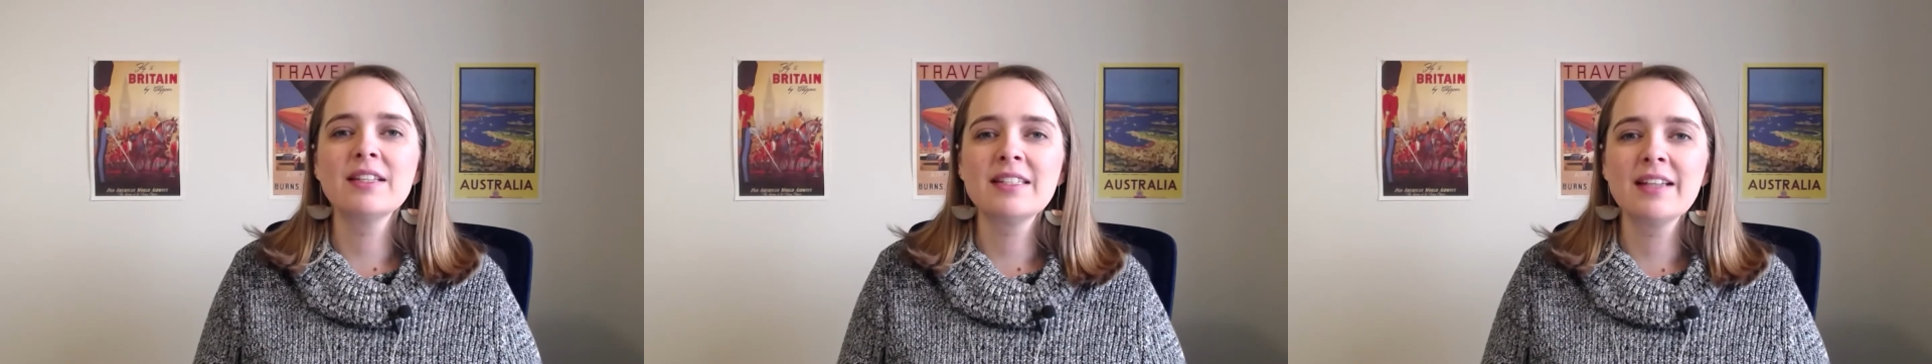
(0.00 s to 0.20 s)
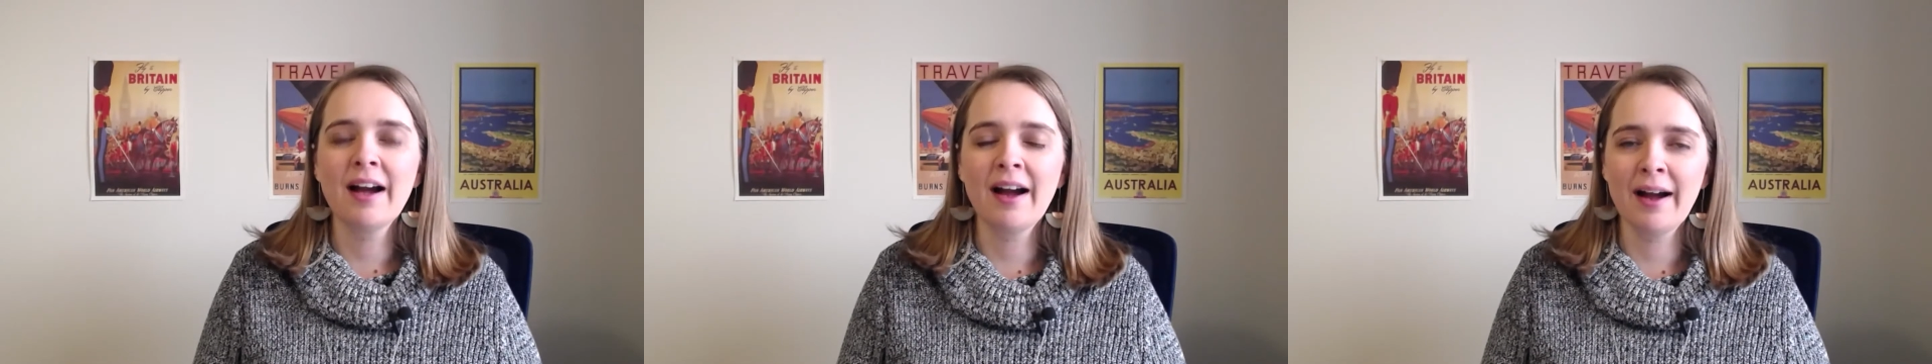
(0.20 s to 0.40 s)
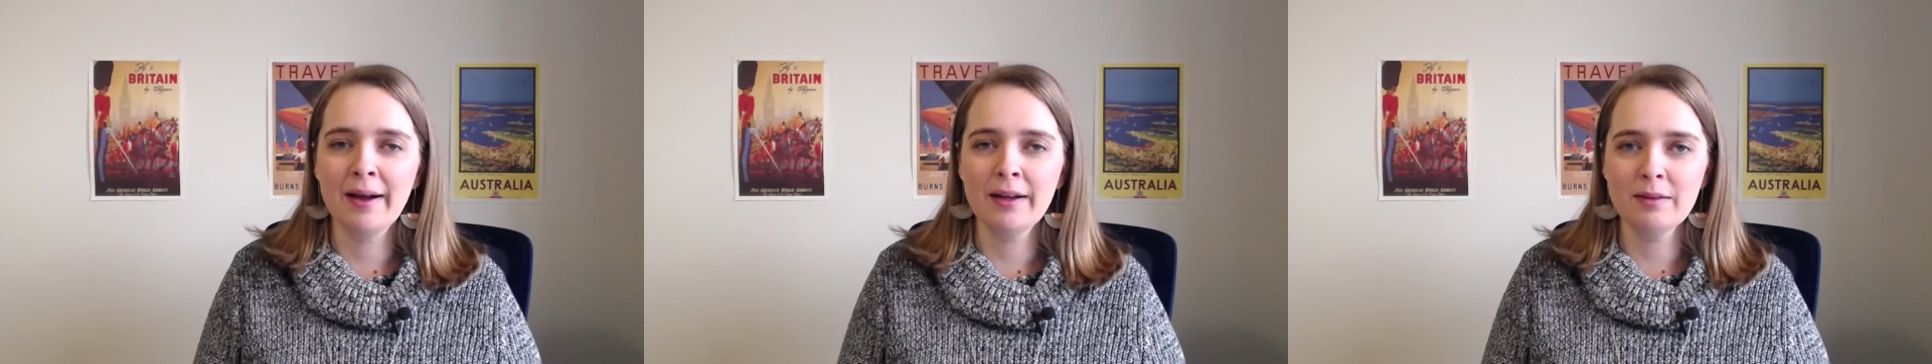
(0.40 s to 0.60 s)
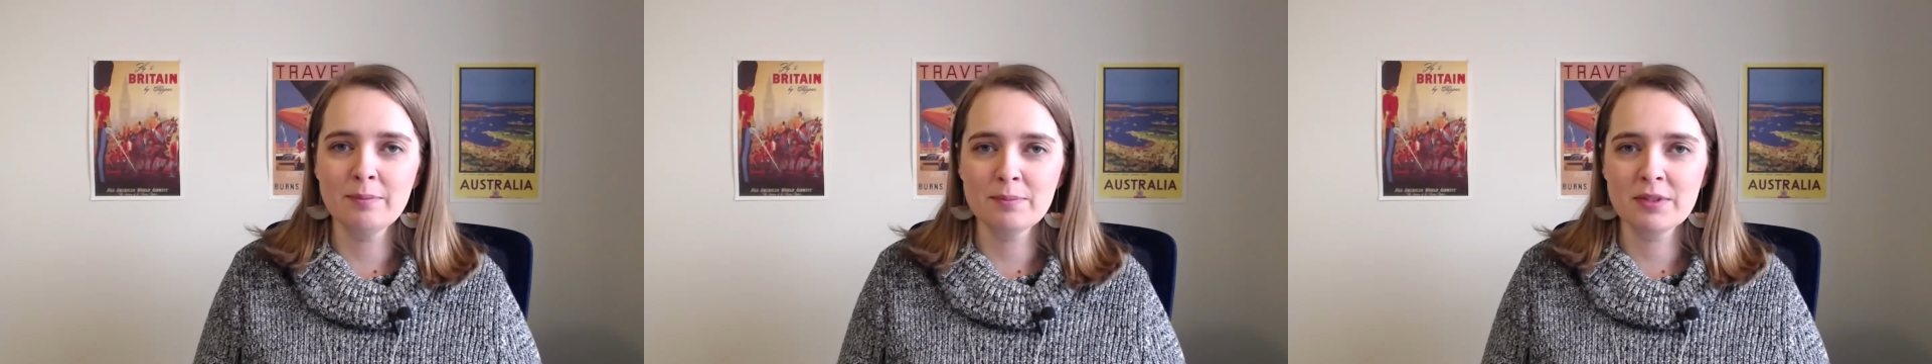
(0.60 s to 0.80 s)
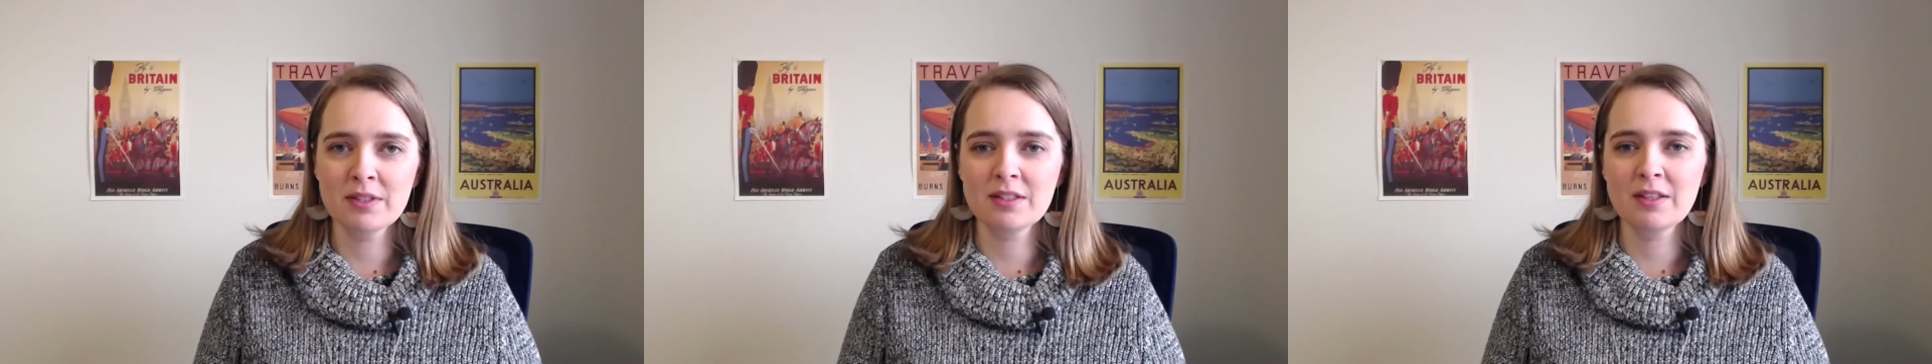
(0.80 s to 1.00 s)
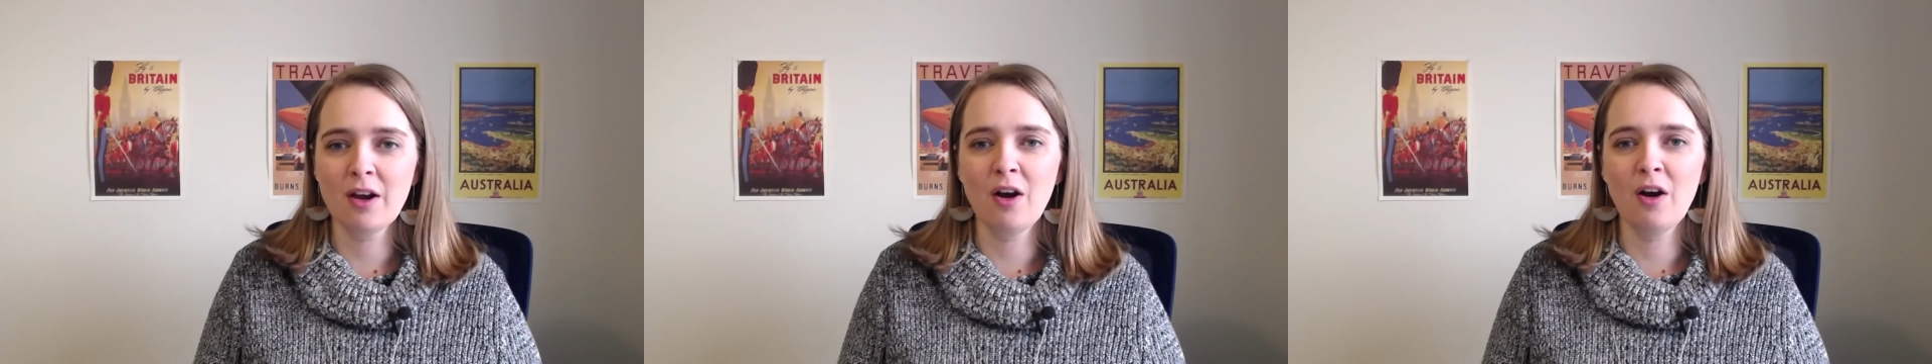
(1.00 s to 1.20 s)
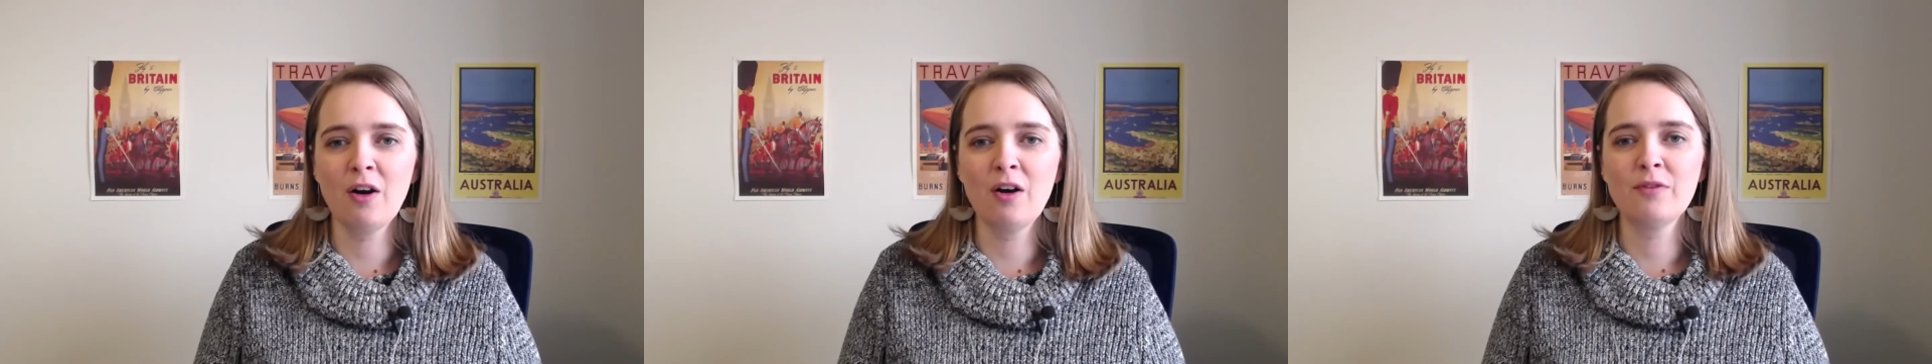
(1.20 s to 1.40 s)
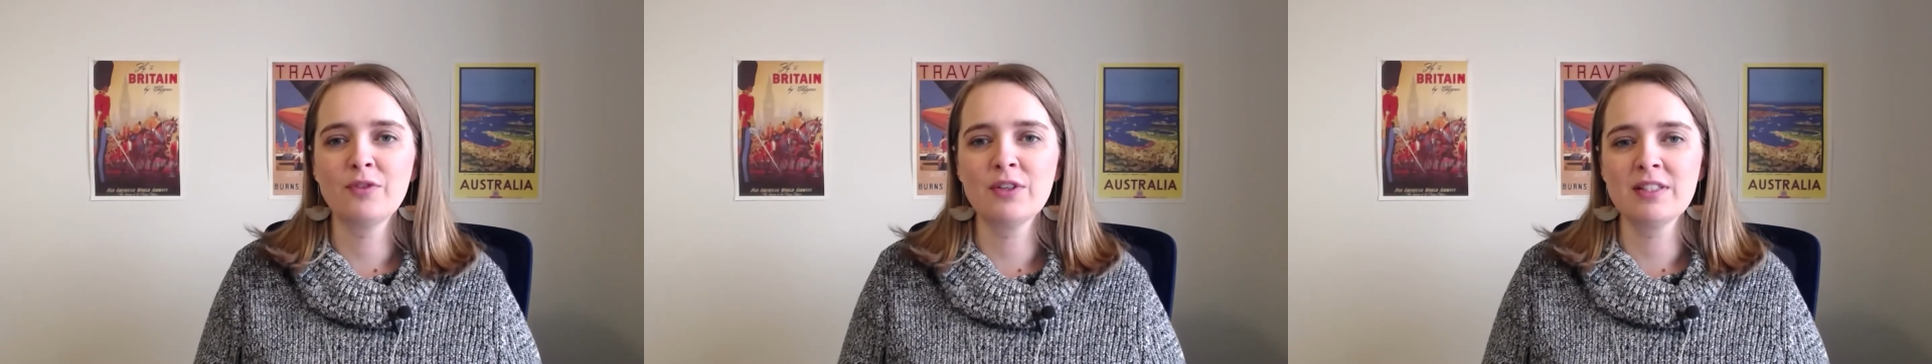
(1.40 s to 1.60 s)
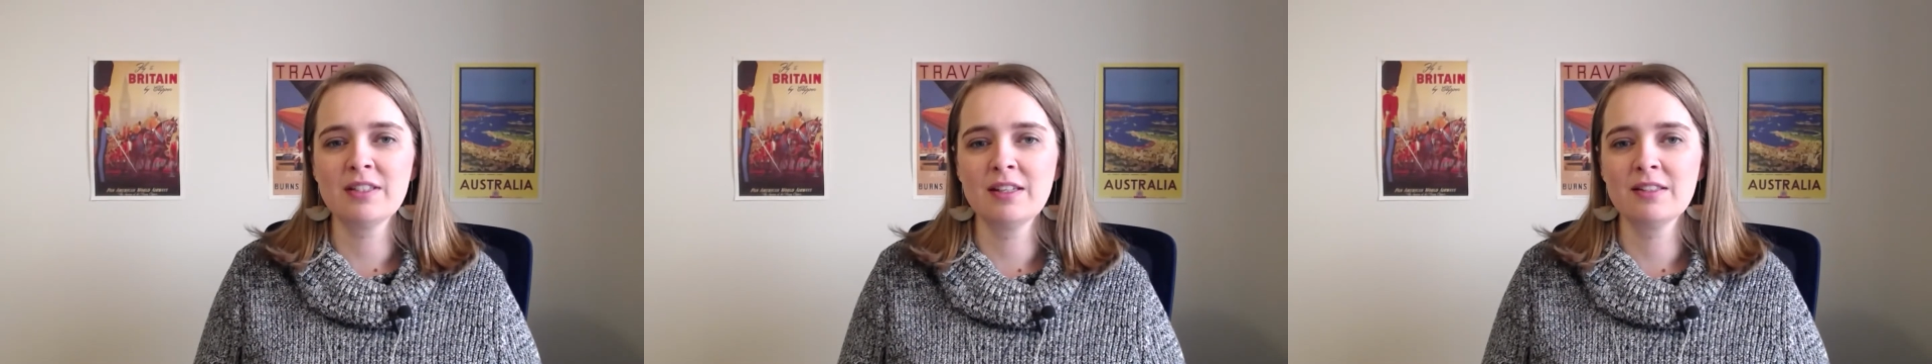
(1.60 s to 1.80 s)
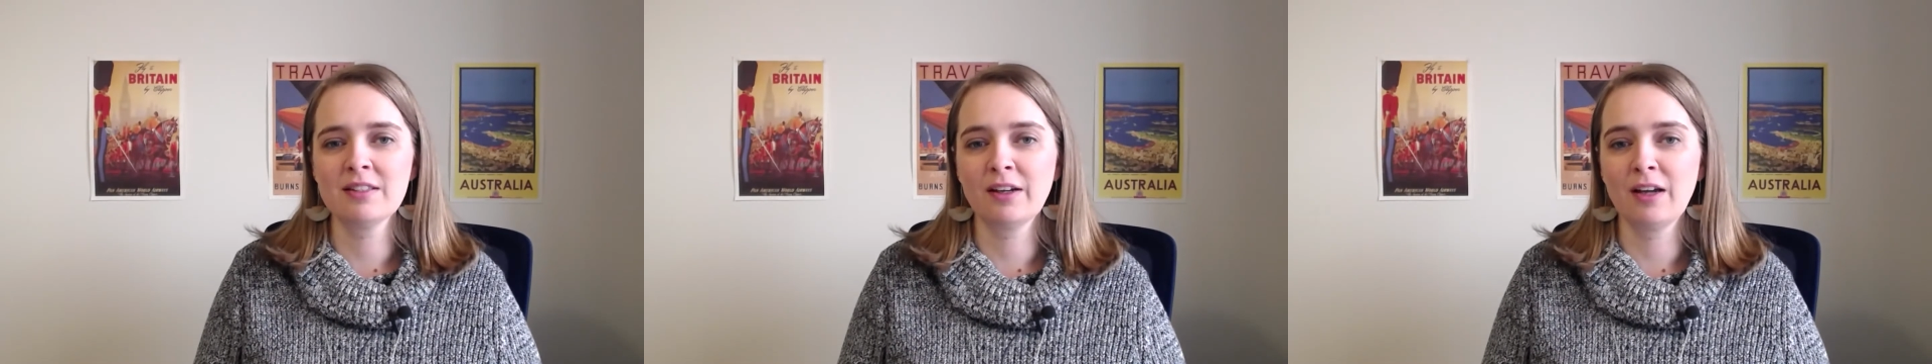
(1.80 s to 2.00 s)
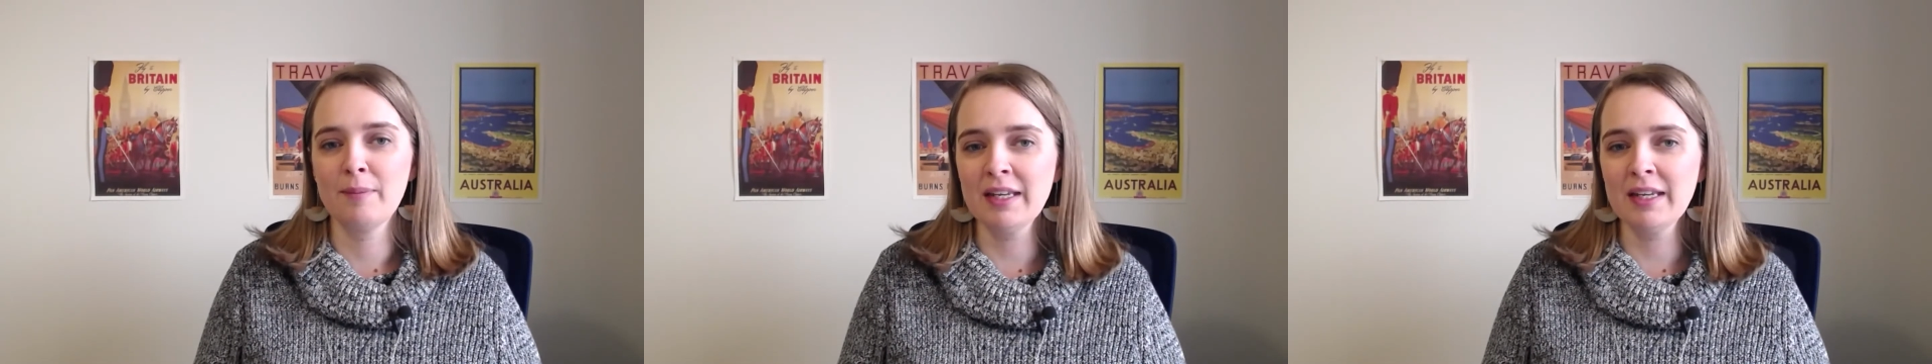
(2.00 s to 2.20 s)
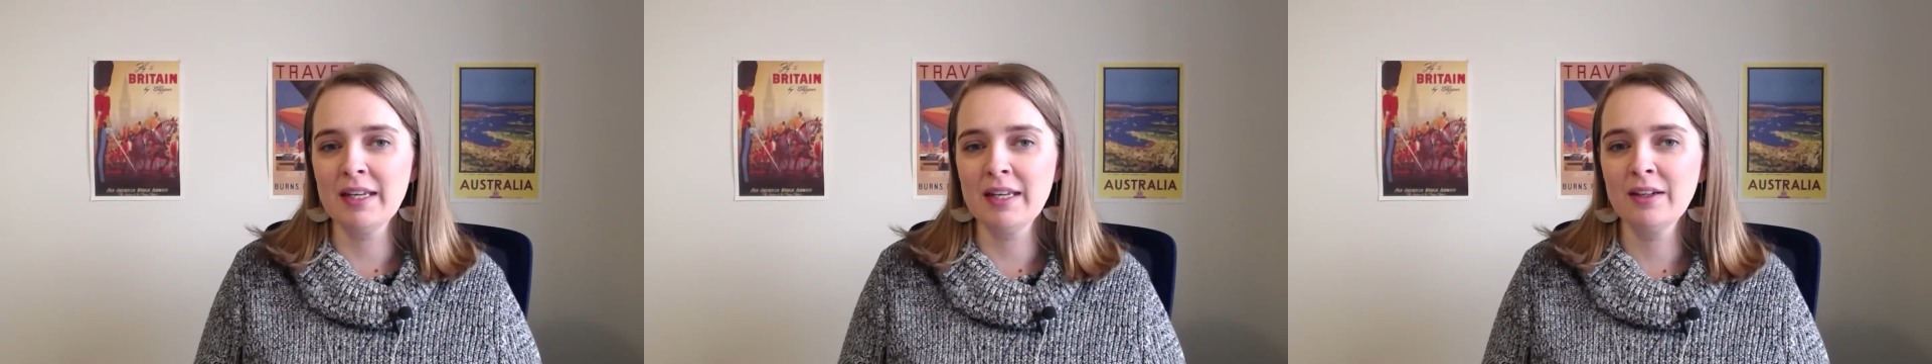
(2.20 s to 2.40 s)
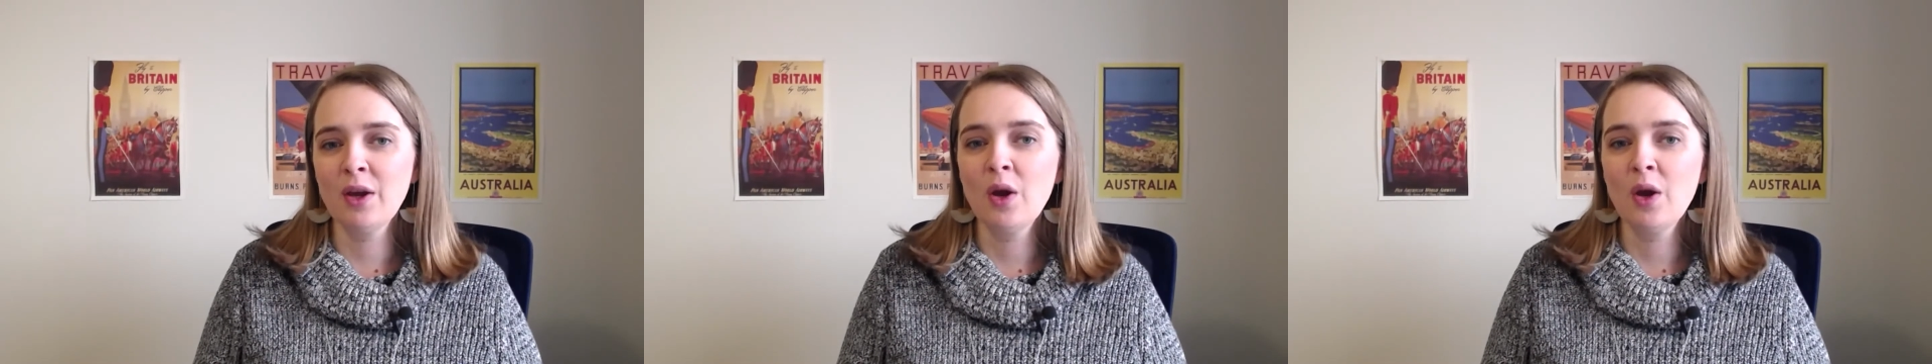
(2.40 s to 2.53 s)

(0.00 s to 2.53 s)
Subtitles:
types of receipts that come in,